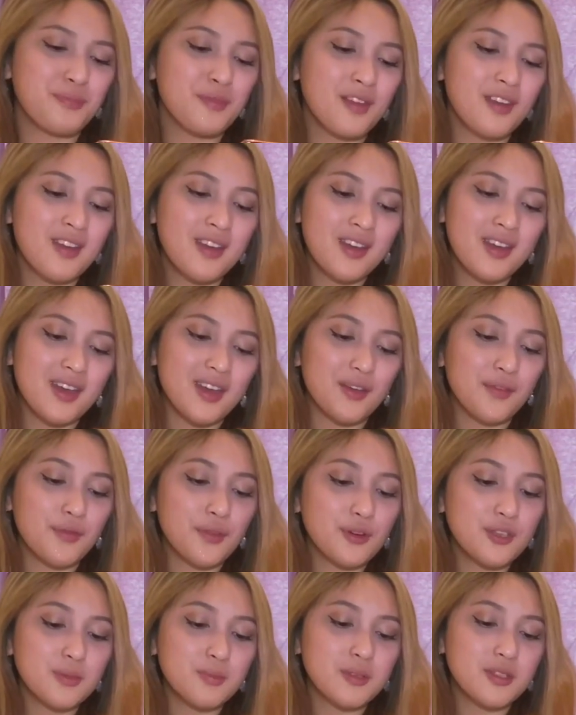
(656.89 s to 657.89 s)
It forced me
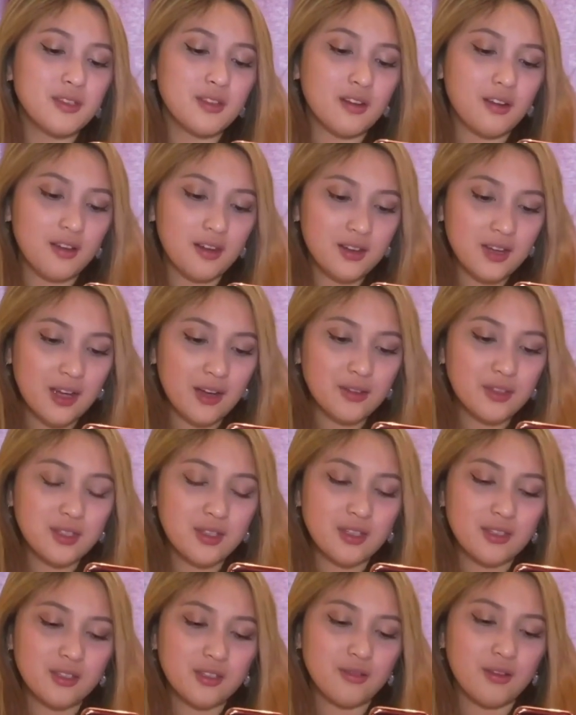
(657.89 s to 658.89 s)
to learn how to
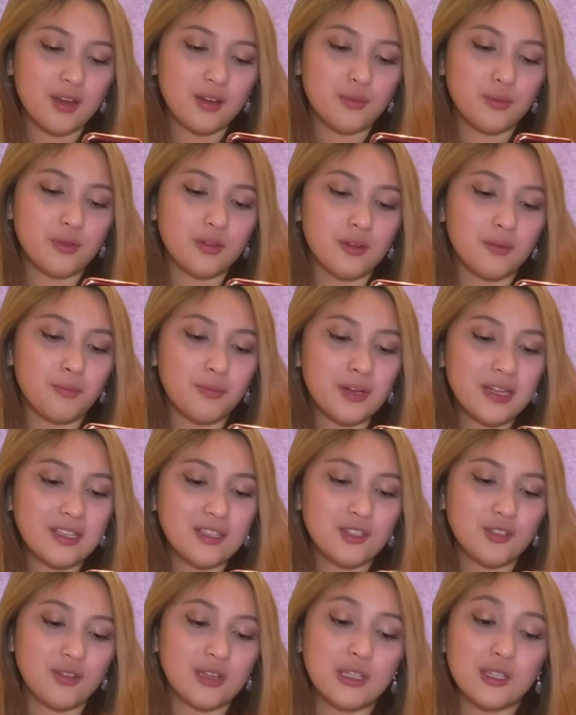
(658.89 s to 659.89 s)
interact with complete
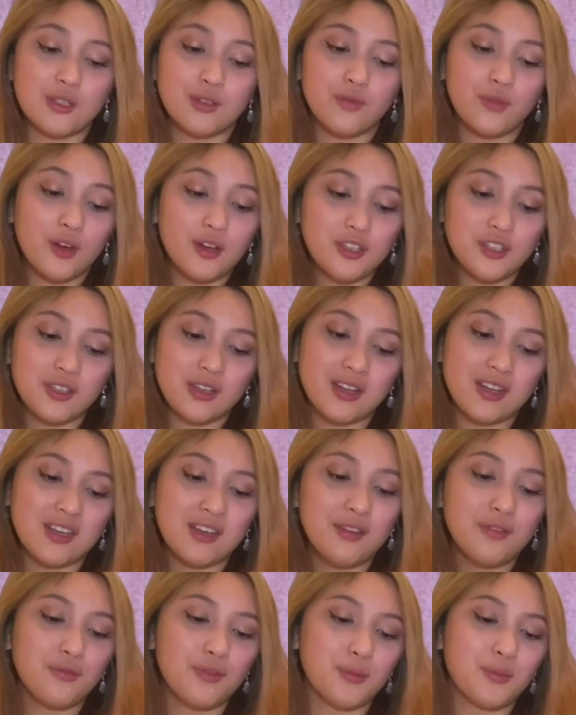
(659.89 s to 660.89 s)
strangers virtually from
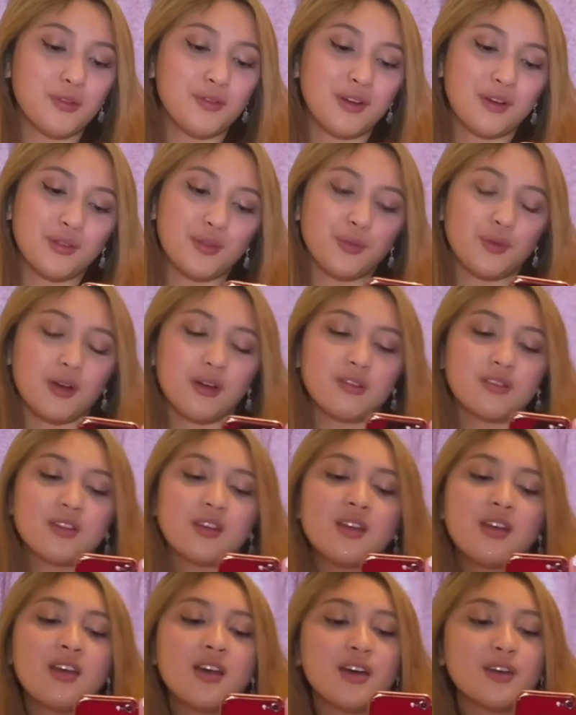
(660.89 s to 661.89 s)
around the world. And
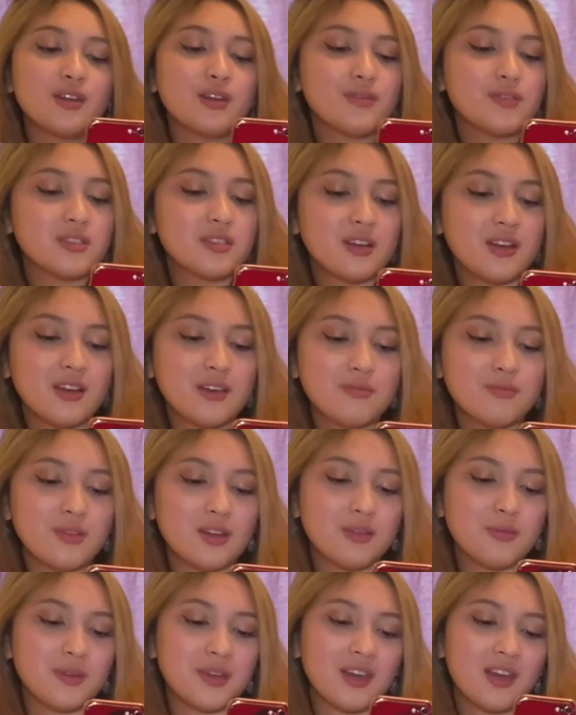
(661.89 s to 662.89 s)
over time, I
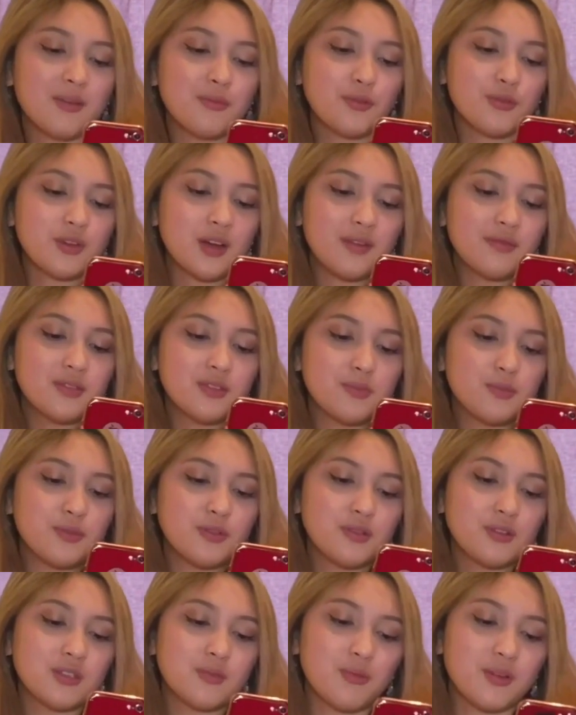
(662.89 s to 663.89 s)
became more comfortable
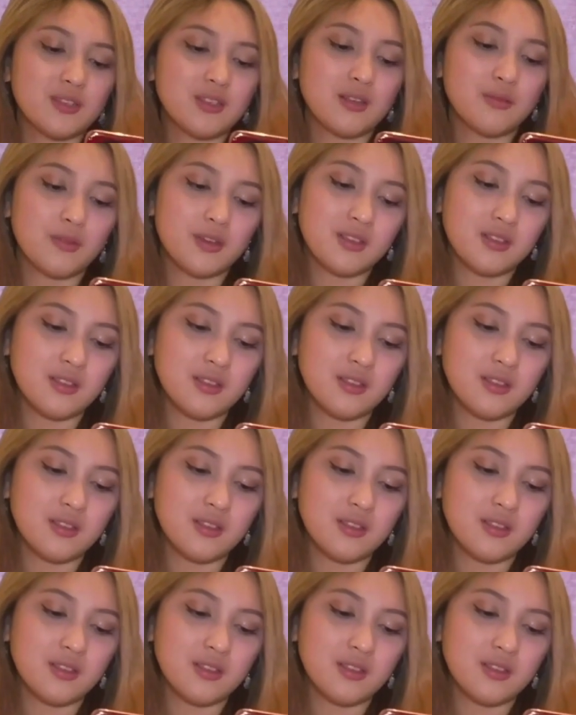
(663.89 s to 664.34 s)
expressing myself